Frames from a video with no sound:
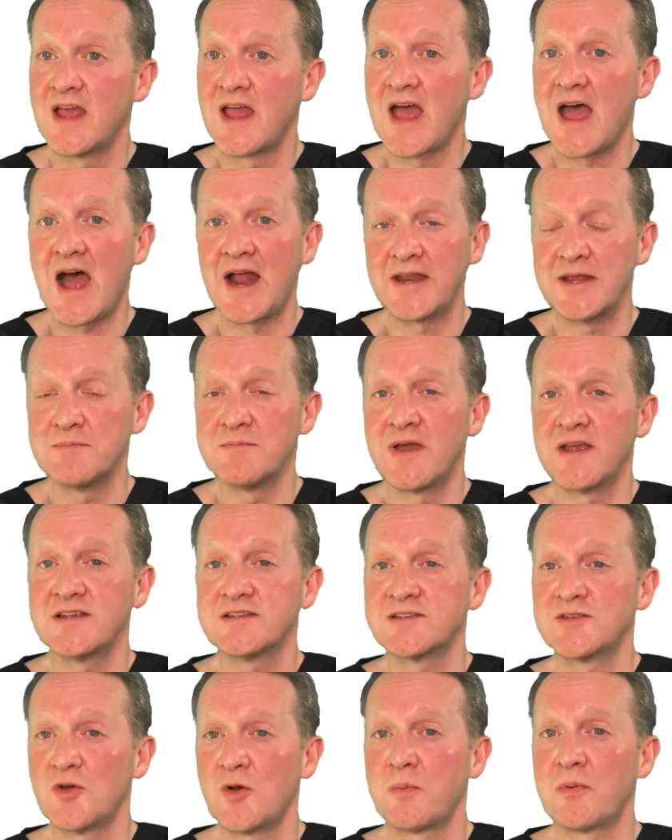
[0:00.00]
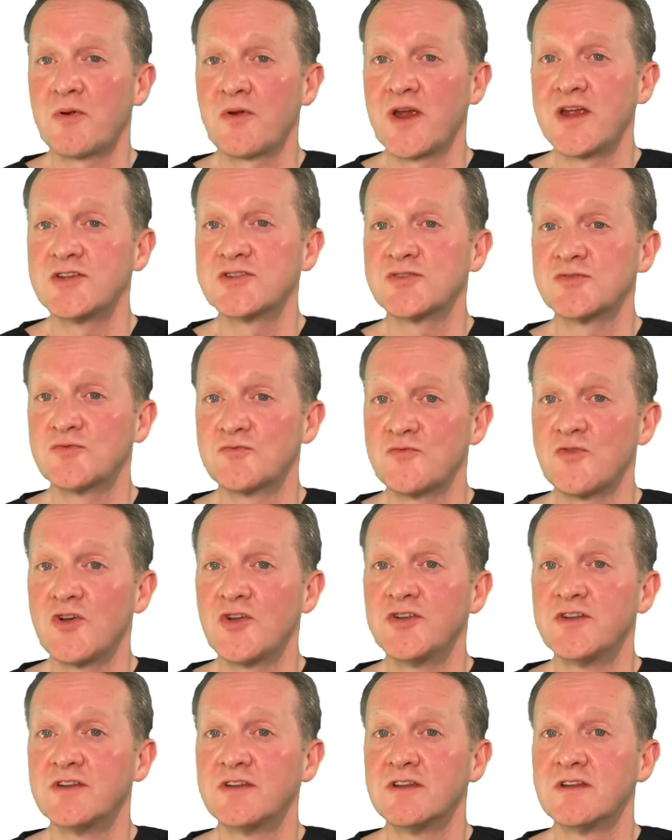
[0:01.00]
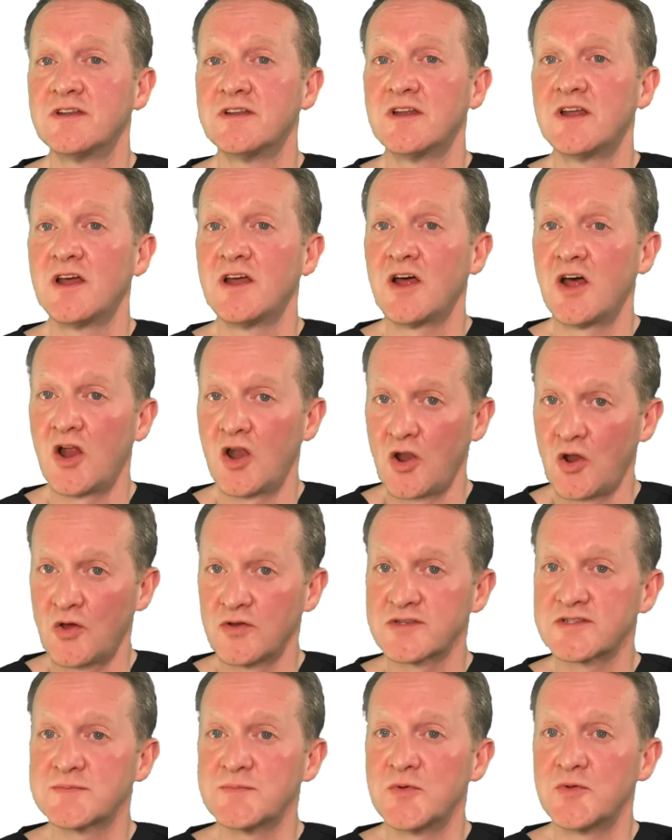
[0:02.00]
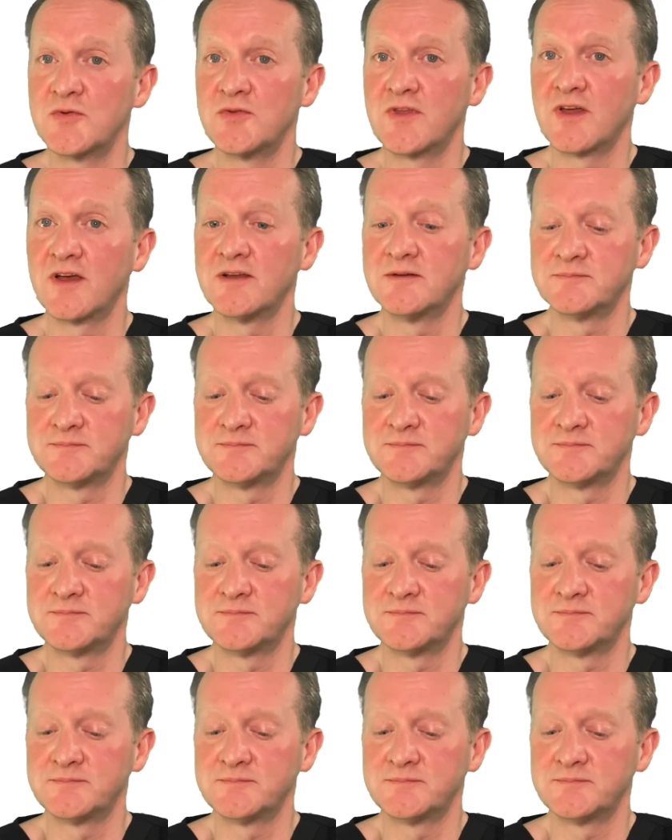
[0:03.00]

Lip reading: and it makes the operation run a lot smoother.